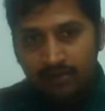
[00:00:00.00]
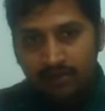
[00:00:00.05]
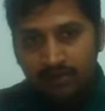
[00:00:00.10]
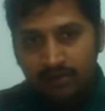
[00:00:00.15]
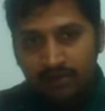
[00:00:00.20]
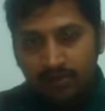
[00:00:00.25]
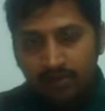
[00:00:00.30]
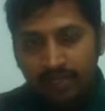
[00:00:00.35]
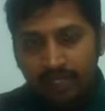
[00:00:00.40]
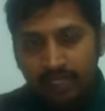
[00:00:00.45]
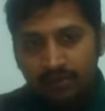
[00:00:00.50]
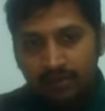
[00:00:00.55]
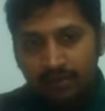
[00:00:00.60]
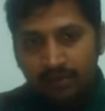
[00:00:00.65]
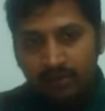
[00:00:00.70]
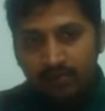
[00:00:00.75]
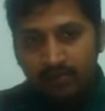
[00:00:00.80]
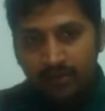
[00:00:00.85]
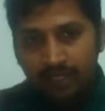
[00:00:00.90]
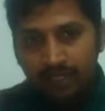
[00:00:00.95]
medium
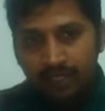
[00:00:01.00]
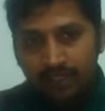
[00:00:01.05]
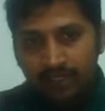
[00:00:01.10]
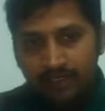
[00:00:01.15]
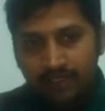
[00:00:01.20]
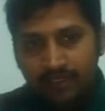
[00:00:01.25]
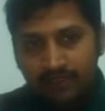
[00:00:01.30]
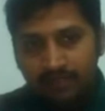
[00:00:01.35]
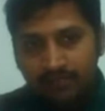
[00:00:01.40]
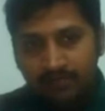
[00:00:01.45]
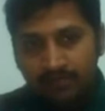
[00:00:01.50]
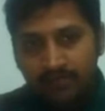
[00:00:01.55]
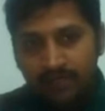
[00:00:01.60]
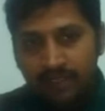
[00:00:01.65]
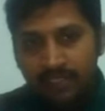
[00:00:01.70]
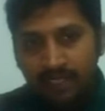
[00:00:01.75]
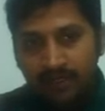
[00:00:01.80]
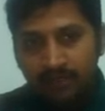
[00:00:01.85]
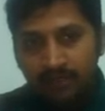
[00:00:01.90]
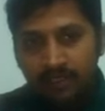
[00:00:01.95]
level players,
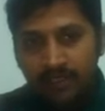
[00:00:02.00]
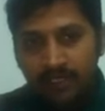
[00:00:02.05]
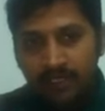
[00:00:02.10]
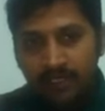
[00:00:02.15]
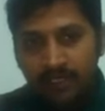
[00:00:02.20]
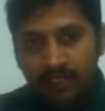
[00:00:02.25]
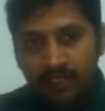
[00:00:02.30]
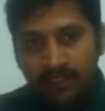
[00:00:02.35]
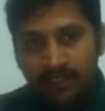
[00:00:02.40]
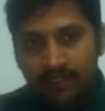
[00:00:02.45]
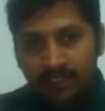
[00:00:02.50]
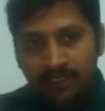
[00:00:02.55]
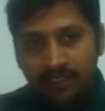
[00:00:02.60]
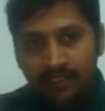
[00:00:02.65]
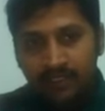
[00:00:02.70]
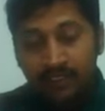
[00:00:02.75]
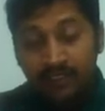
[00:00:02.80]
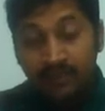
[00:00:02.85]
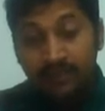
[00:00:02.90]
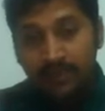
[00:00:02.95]
this can be categorized
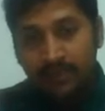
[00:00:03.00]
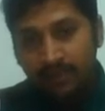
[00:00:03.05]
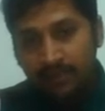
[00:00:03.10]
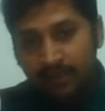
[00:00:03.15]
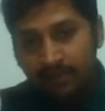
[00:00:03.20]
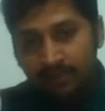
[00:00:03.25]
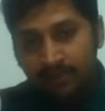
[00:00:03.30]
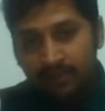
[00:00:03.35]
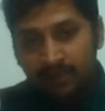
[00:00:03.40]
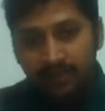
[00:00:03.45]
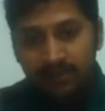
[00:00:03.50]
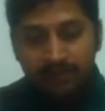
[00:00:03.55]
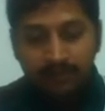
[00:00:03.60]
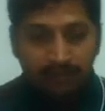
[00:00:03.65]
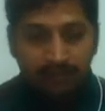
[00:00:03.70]
as difficult level.